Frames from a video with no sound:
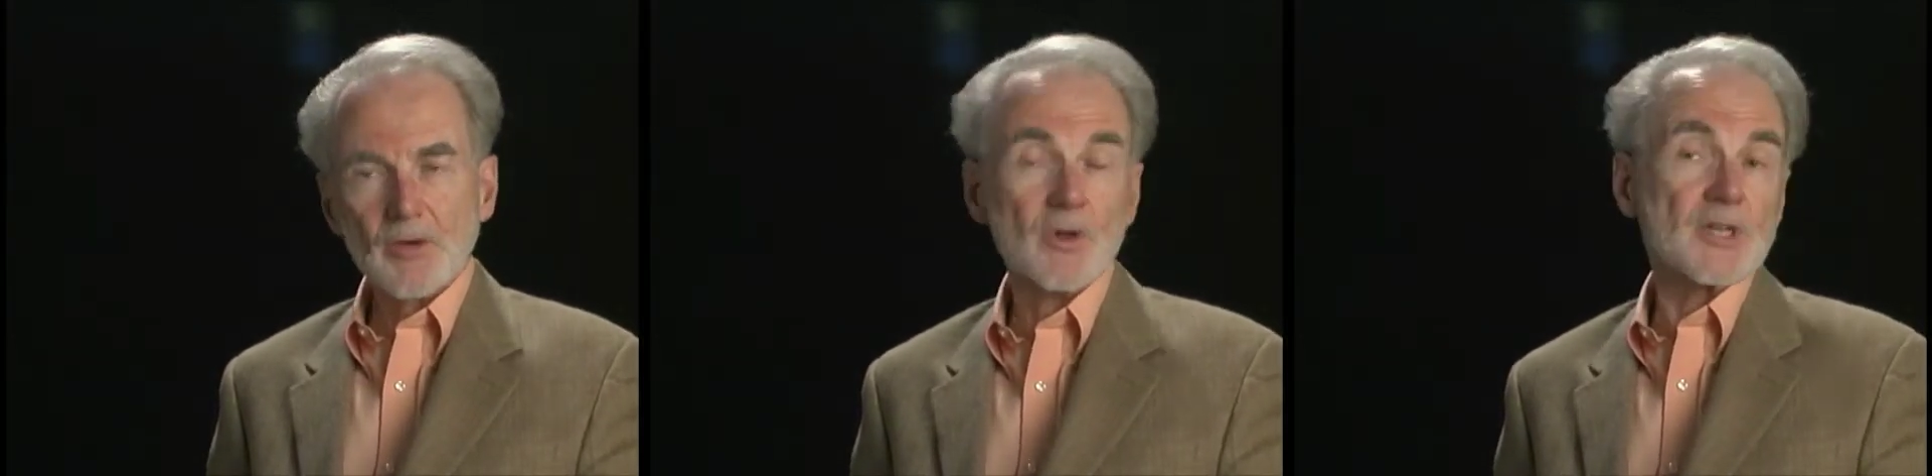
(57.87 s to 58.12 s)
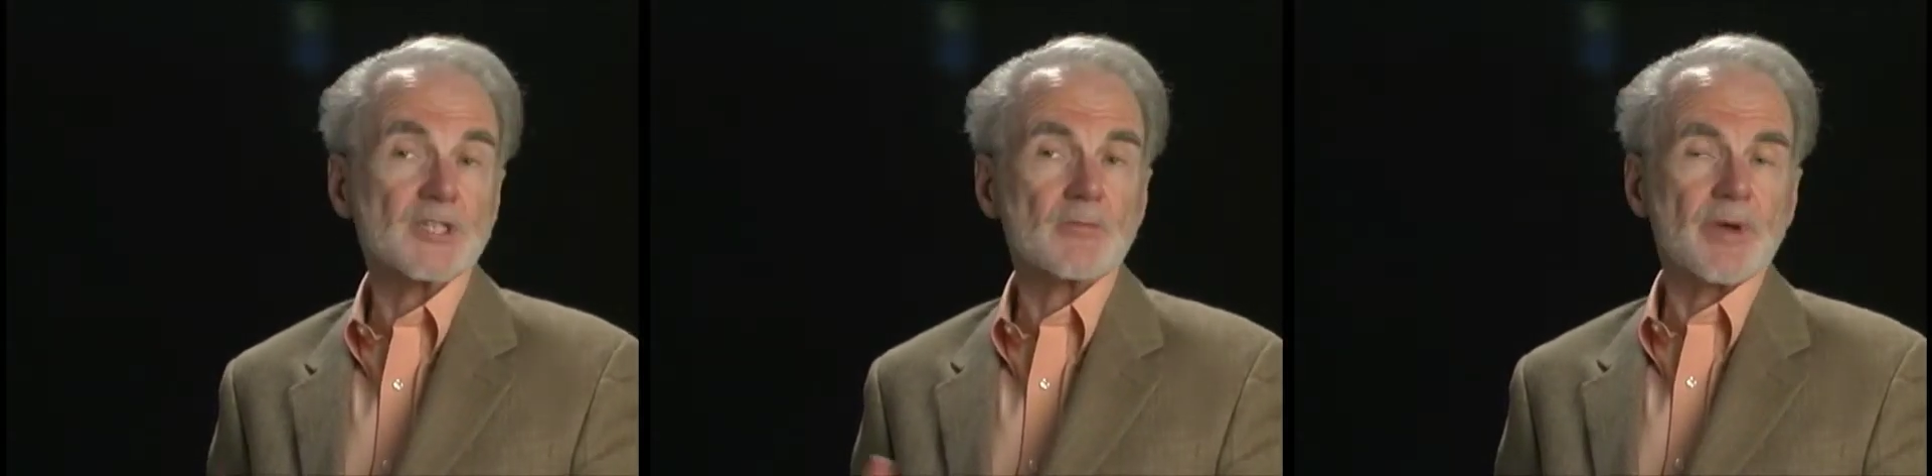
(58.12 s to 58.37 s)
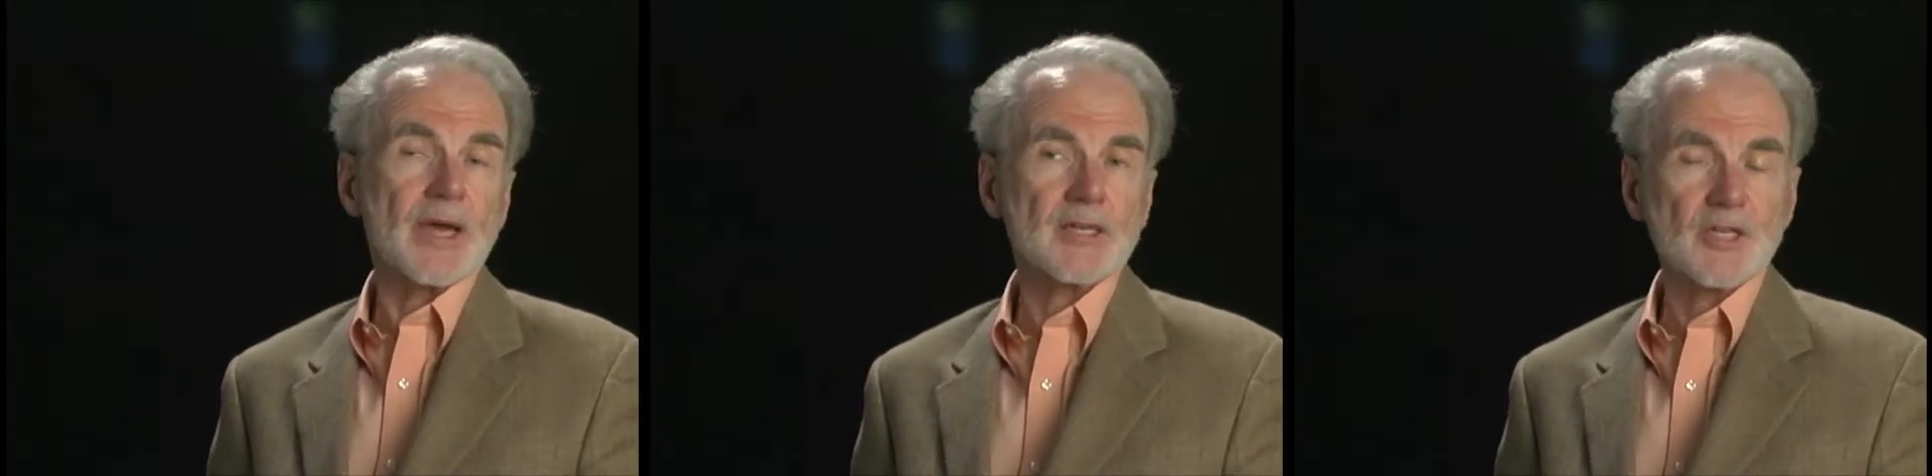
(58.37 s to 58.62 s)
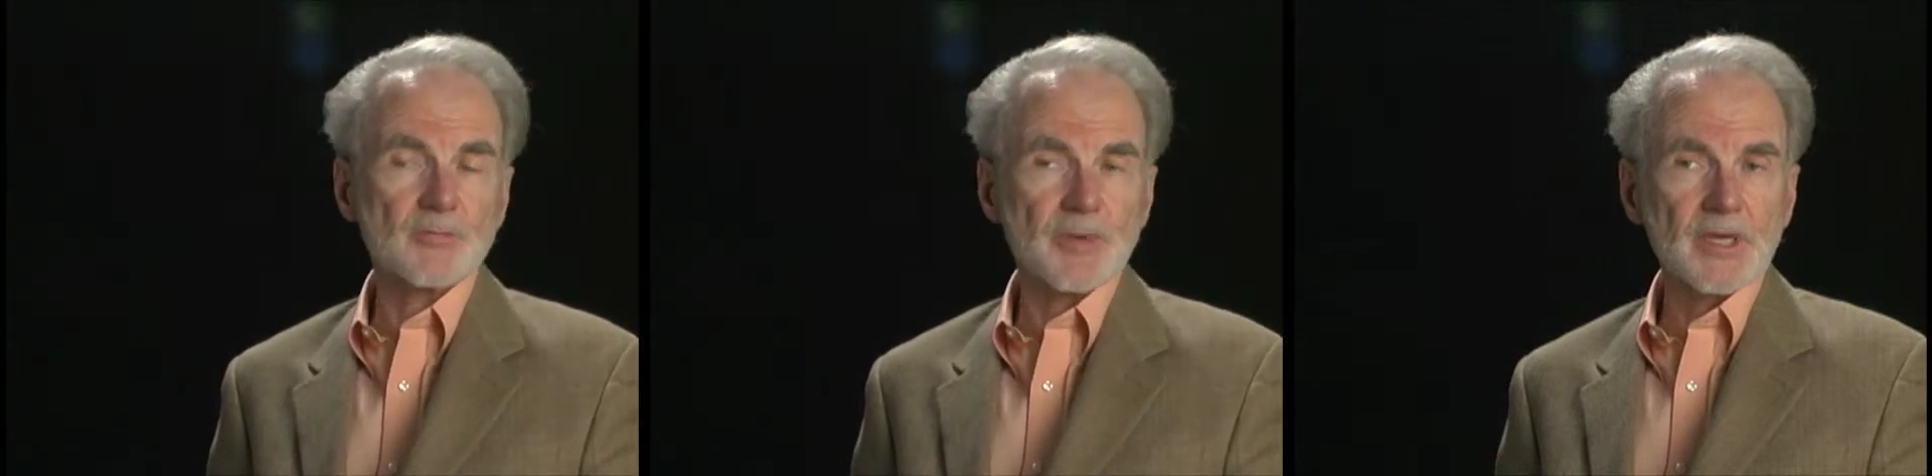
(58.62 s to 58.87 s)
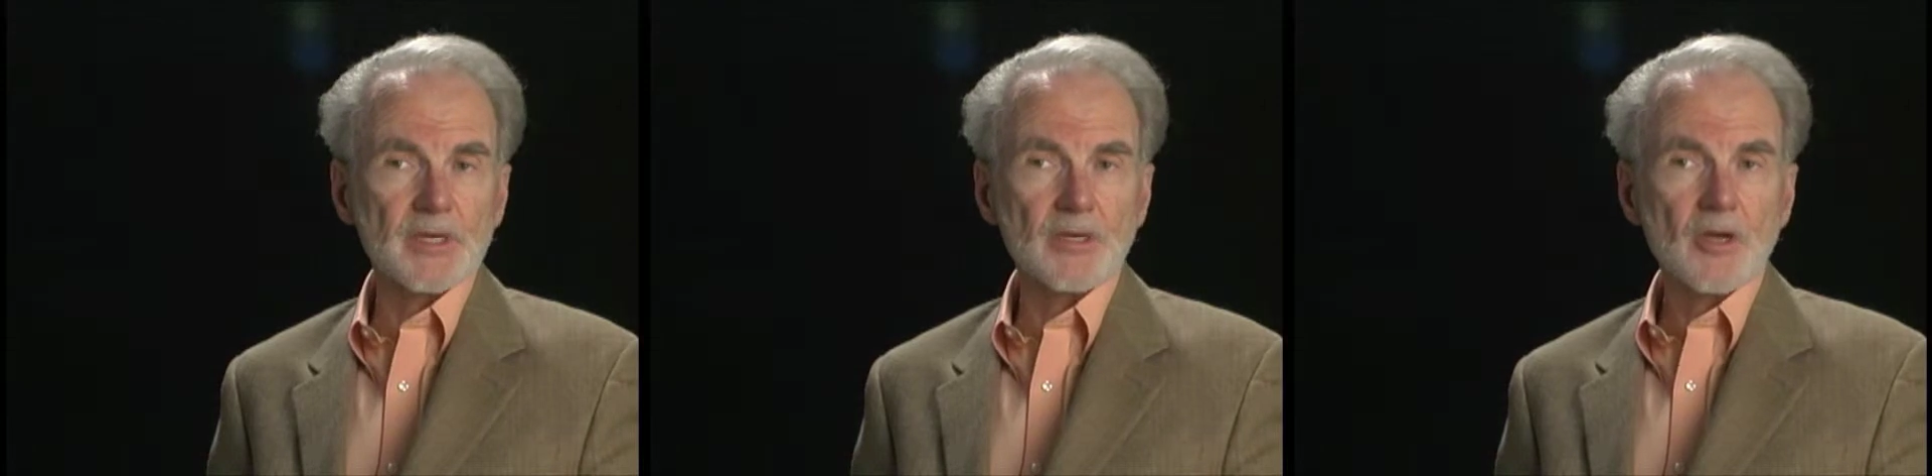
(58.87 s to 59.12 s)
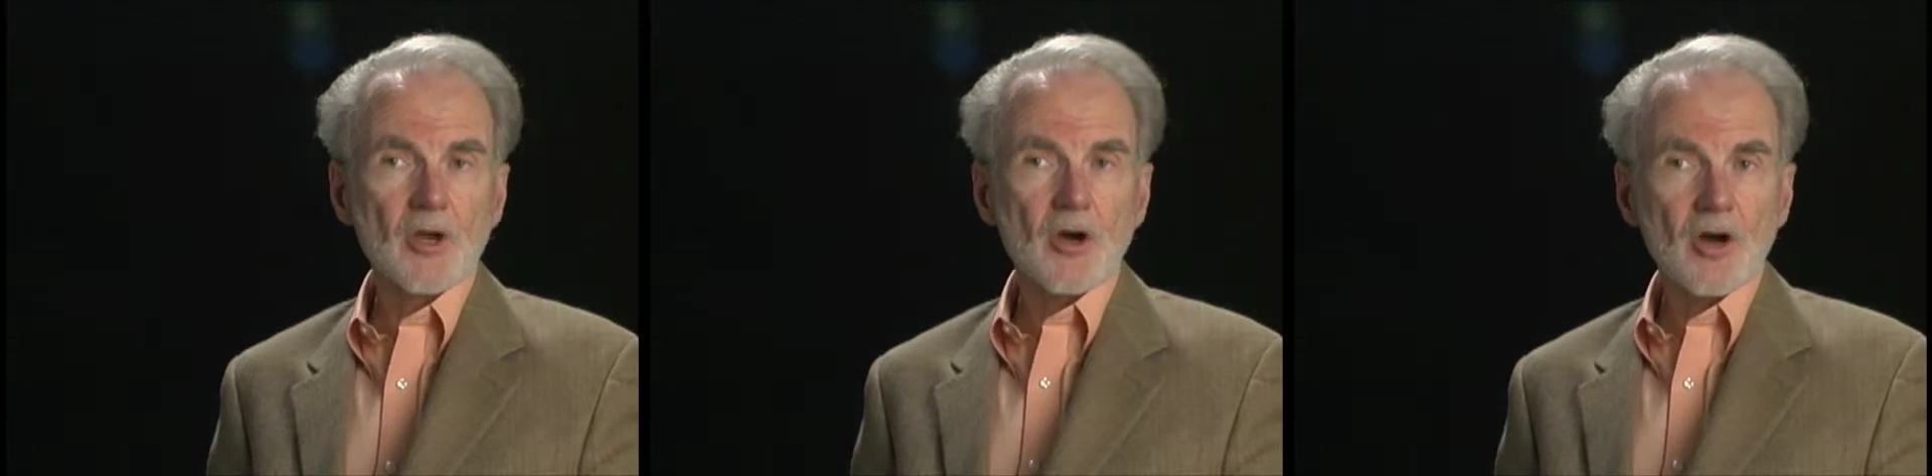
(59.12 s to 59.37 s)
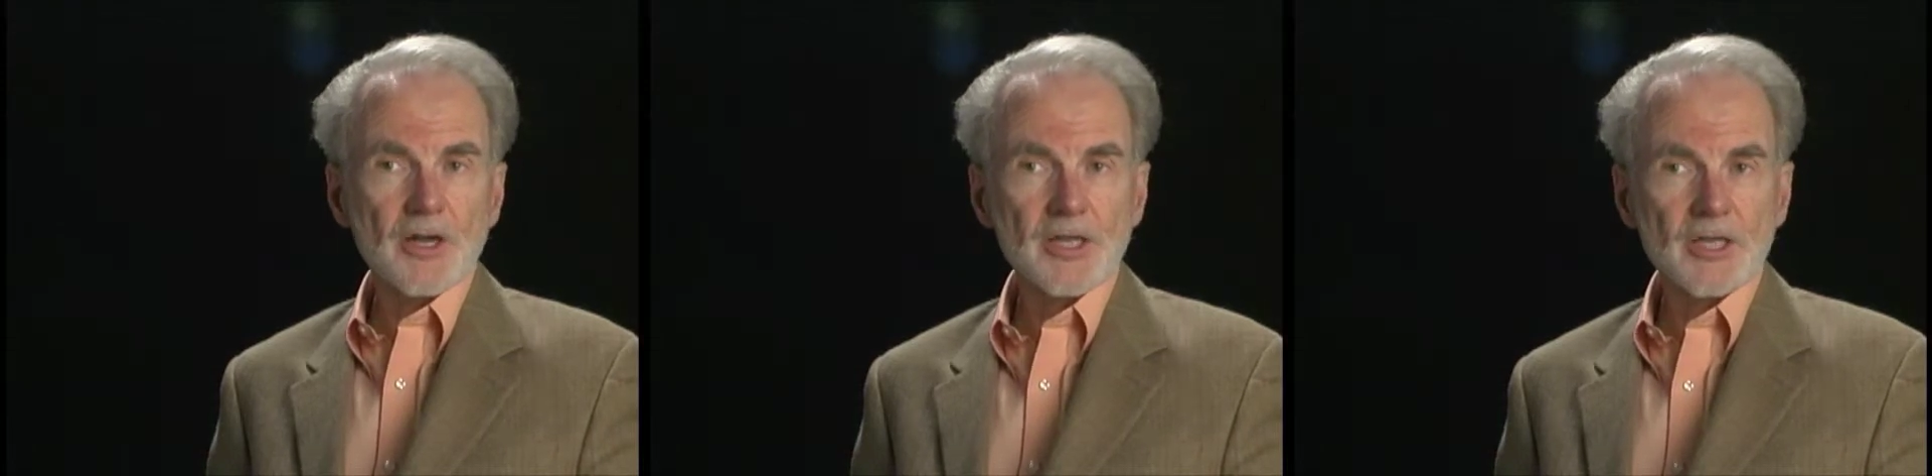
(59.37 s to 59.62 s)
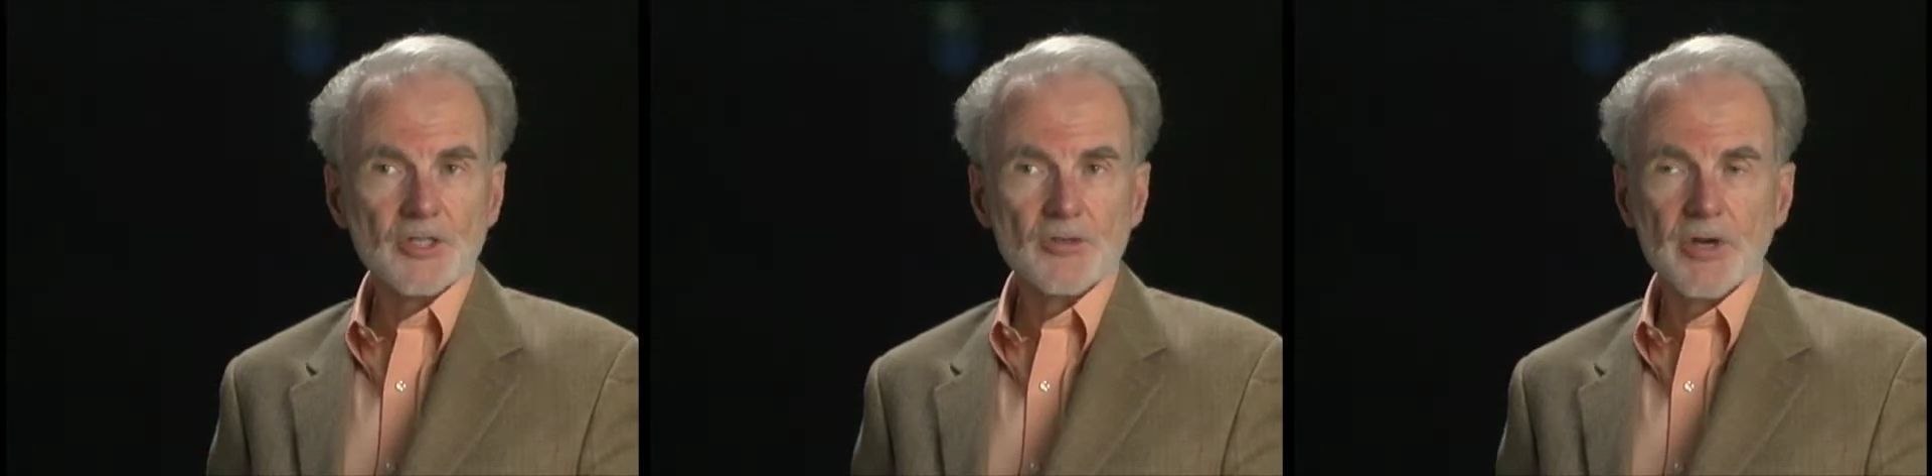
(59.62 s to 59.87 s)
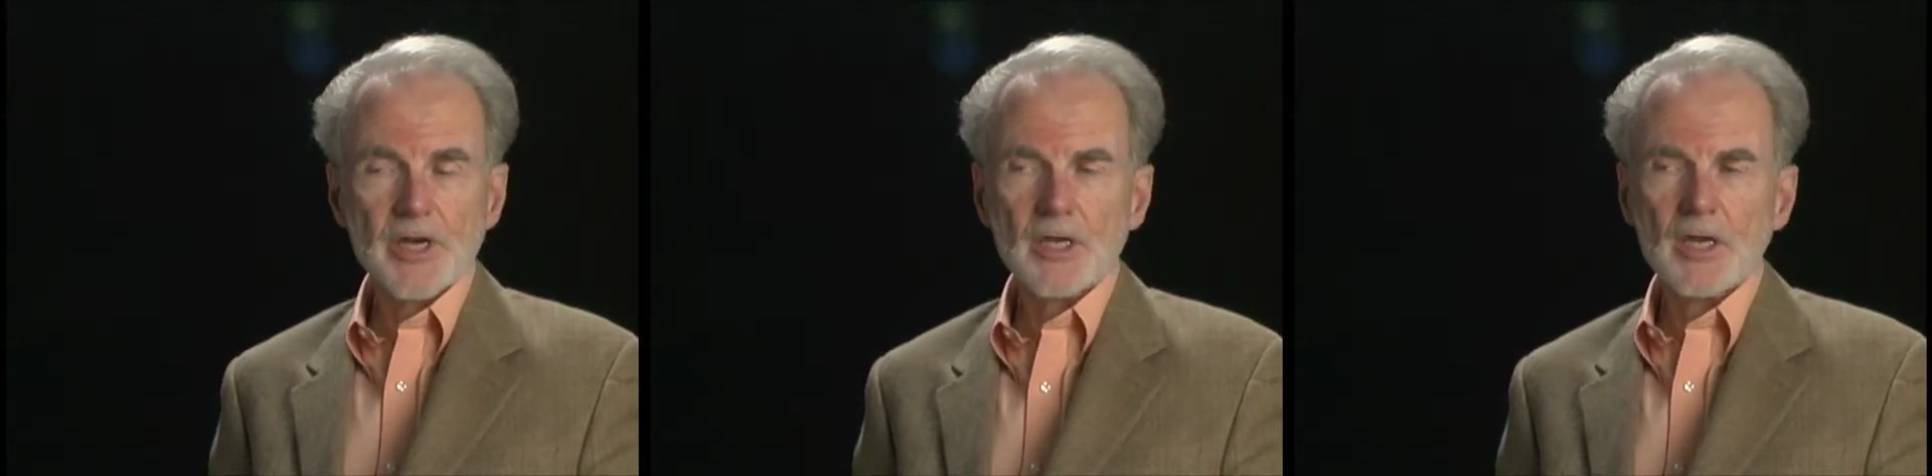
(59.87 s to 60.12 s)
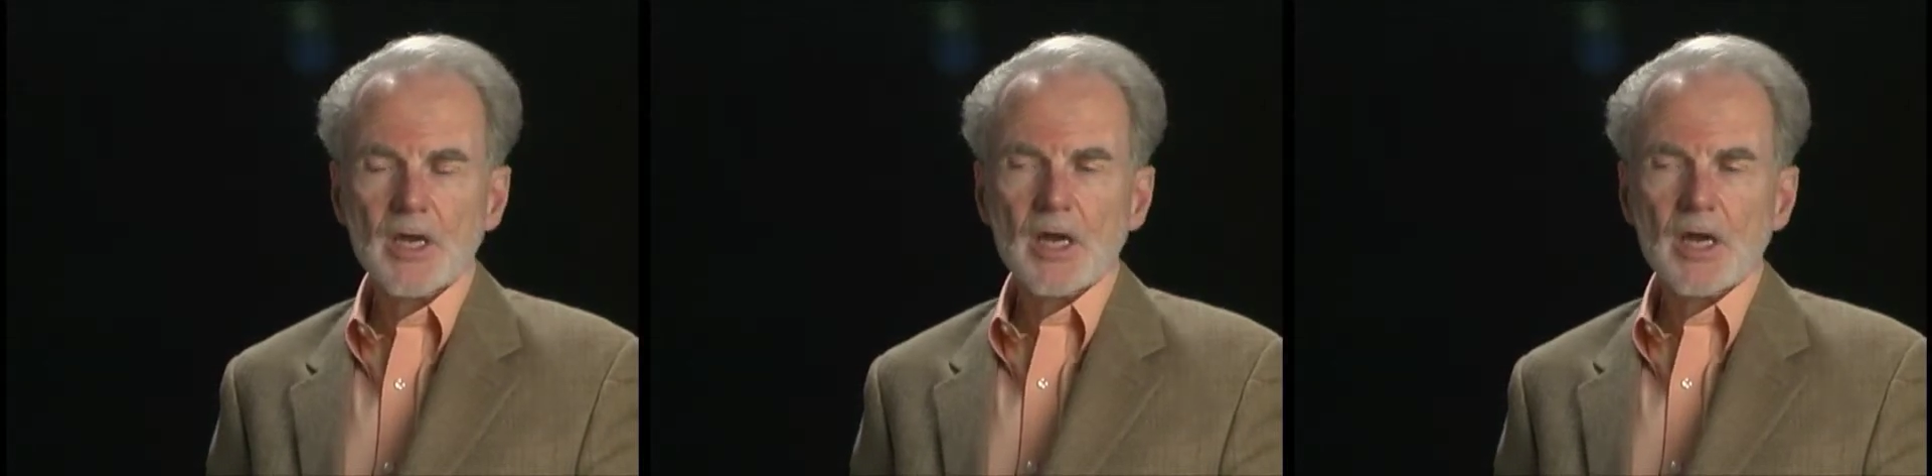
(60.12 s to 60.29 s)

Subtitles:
what its impact has been on history,